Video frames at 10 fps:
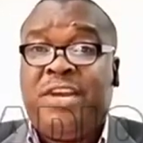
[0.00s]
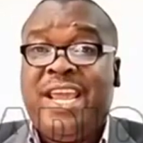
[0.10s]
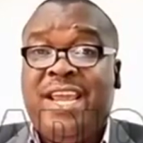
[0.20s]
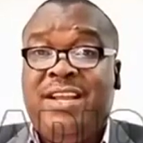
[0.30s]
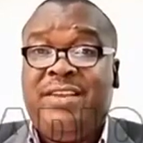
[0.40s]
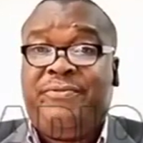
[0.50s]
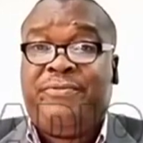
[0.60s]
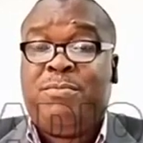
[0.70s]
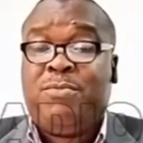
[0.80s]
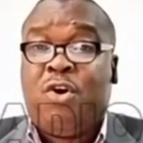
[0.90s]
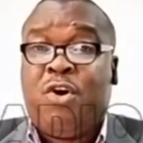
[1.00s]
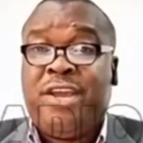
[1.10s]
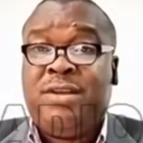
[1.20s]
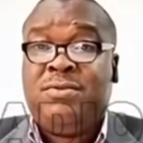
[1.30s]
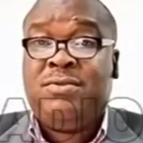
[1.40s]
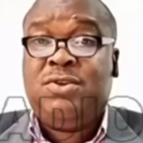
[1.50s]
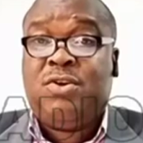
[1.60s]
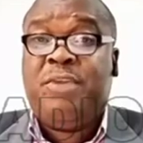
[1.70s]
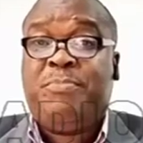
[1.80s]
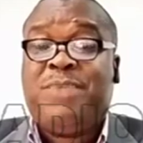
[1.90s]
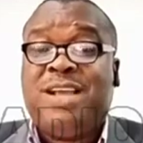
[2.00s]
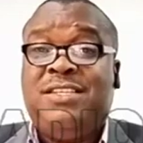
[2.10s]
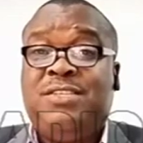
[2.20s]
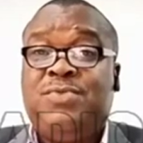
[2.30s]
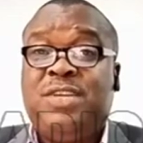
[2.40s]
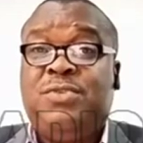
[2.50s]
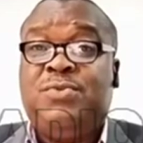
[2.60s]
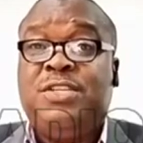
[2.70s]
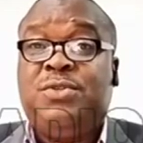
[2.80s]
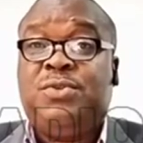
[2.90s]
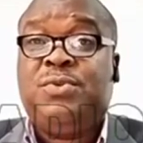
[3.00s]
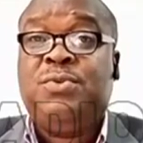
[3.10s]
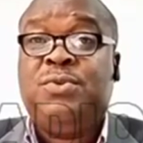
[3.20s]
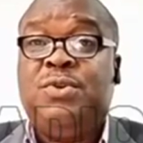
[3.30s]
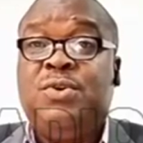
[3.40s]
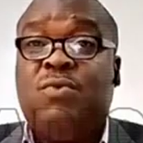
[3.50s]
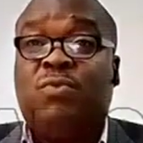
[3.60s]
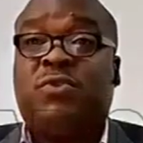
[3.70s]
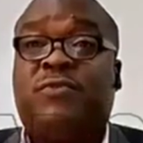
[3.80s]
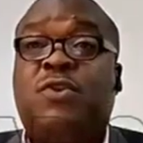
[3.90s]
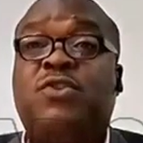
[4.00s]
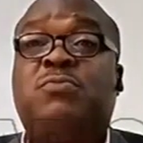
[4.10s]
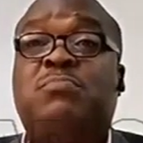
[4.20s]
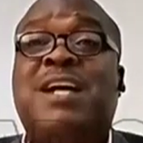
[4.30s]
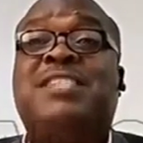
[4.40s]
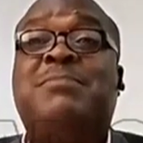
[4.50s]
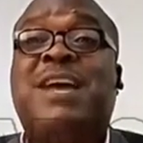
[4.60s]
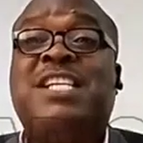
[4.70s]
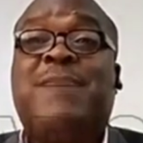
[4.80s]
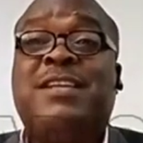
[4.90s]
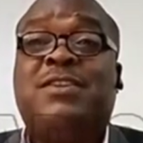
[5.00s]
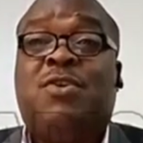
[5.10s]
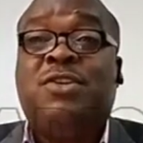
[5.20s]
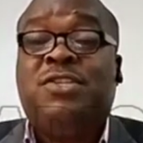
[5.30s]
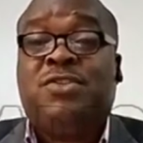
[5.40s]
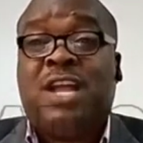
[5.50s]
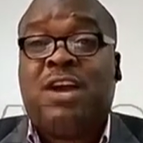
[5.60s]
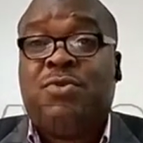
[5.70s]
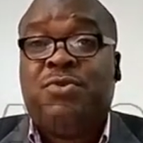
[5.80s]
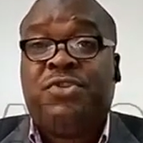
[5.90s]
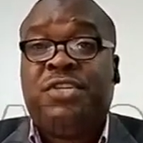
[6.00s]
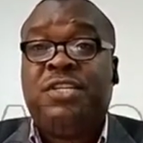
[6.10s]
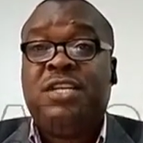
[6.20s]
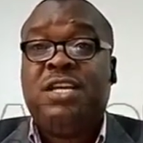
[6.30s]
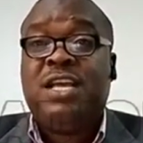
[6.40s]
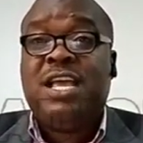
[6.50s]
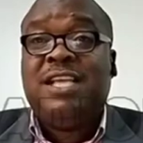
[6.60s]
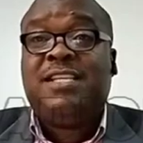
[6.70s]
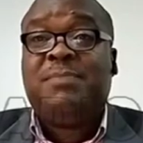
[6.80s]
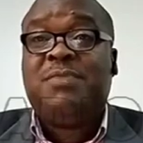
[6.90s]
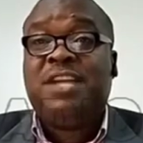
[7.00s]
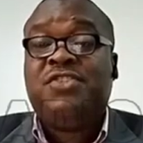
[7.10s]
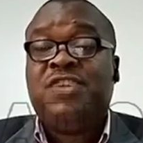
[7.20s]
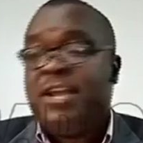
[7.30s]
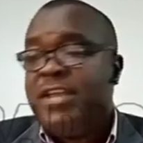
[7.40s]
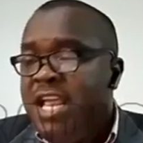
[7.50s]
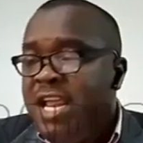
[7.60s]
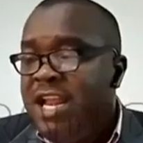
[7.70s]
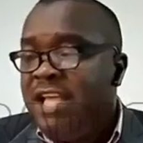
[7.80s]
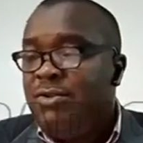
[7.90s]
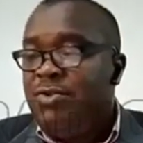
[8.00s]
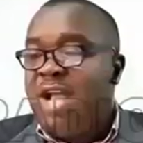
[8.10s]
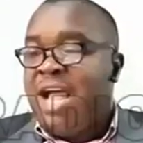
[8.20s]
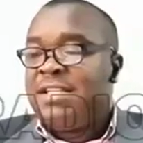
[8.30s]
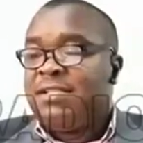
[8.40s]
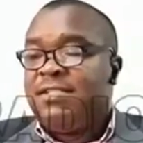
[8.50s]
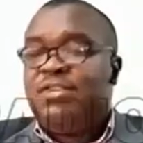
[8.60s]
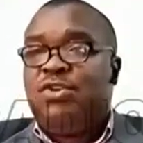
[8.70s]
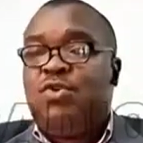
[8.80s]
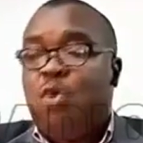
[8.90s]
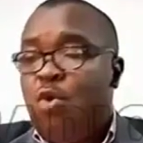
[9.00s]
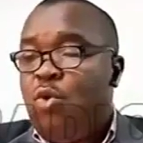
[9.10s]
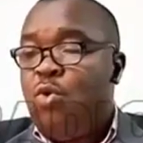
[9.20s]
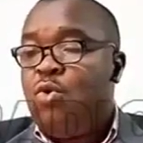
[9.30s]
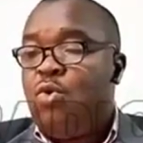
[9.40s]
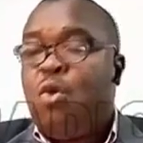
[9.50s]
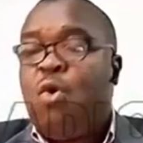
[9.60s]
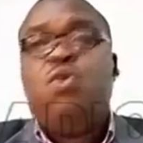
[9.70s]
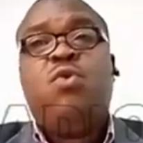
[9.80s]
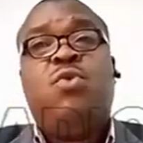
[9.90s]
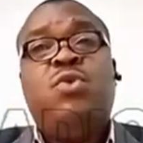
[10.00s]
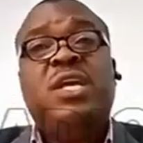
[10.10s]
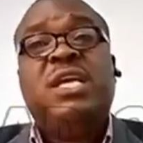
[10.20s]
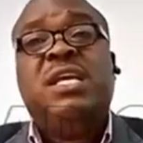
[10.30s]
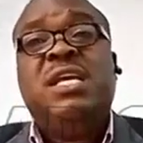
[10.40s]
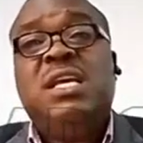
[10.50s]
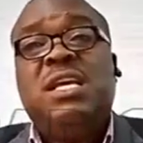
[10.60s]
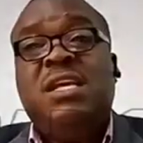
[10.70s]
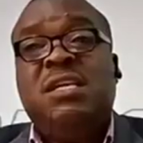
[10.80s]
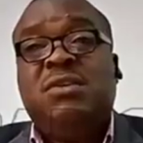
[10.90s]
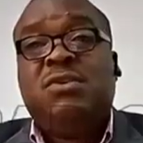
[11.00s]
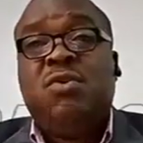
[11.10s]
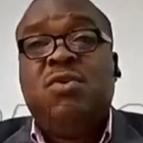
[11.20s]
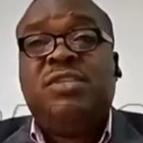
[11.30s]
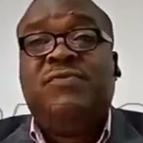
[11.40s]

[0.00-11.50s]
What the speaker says: gain from oil prices in 2022 was, of course, maximized by all these other countries except Nigeria. Let's look at Congo. Congo's